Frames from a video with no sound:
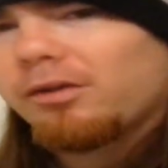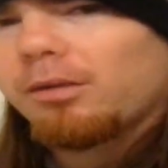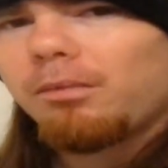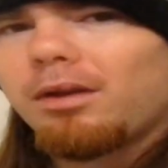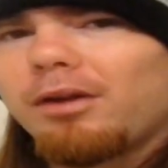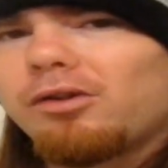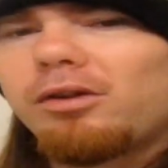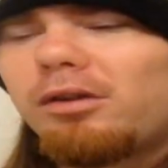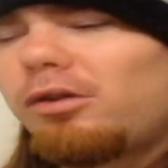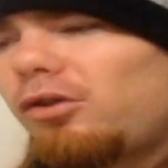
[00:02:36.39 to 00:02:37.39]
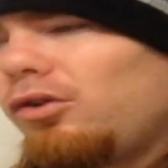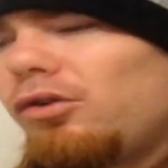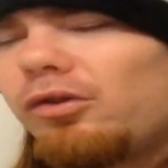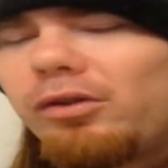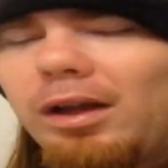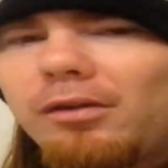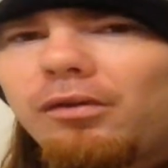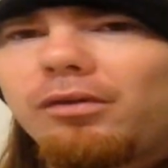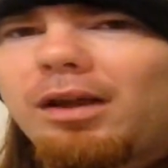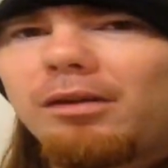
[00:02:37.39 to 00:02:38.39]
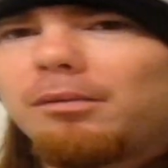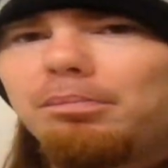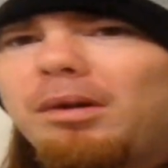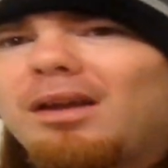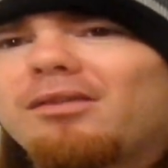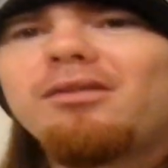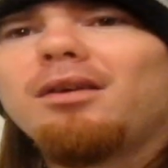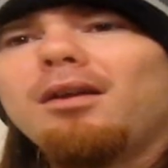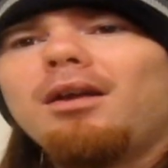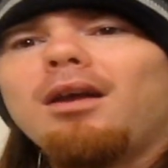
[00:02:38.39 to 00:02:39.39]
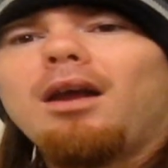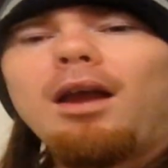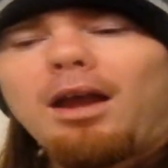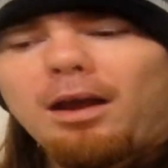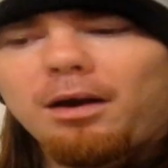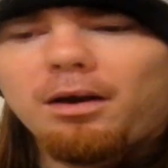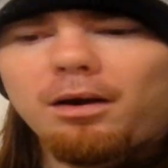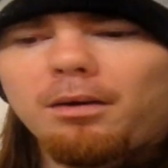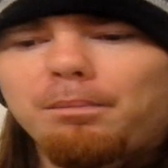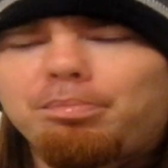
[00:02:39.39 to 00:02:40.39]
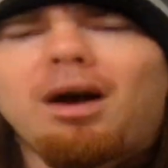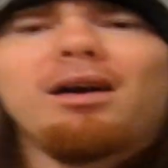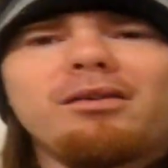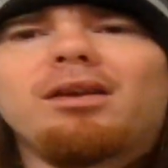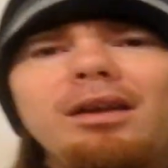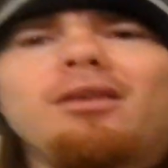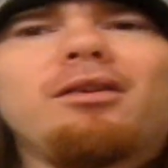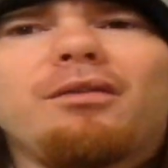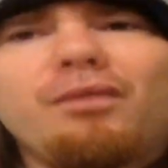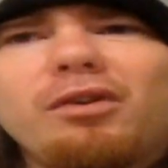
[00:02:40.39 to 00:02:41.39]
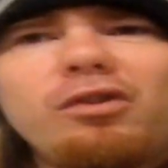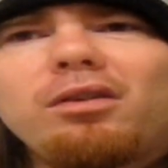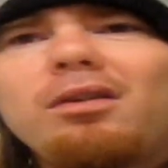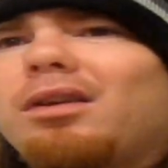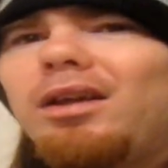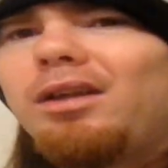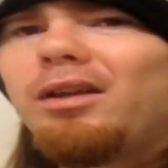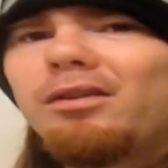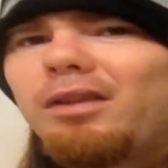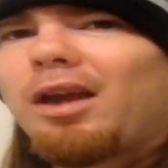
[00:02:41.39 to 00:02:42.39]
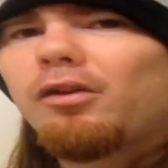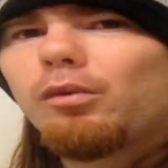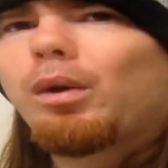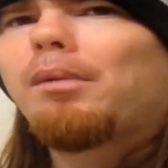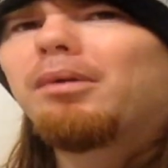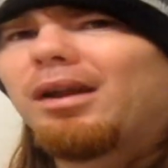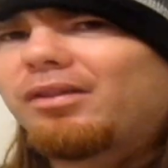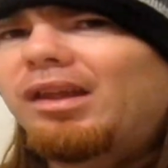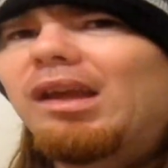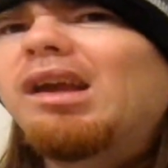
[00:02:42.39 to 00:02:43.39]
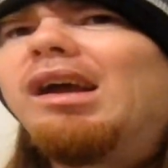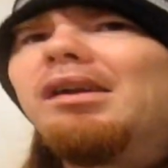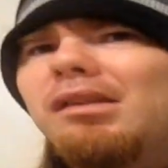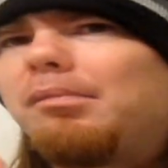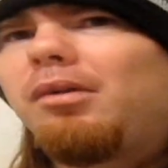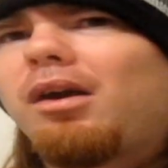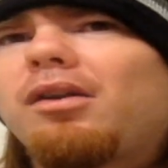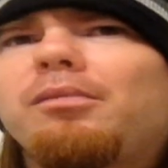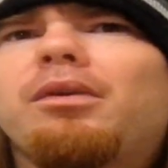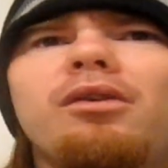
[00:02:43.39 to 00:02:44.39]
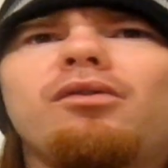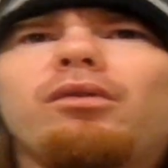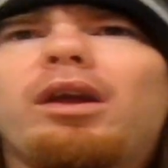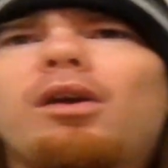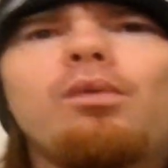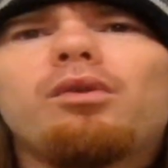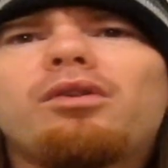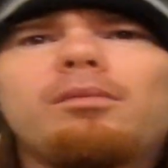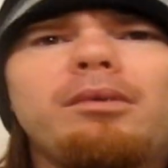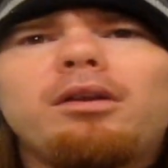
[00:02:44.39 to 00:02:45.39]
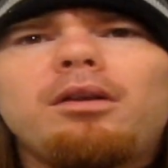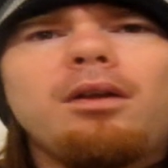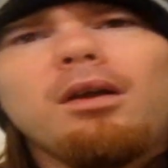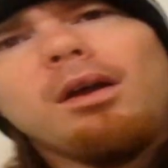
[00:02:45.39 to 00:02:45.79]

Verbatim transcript: someone like Junior Dos Santos, has the best boxing in the division, he needs to take it to the ground. But I think, to be honest, because Nogueira was submitted,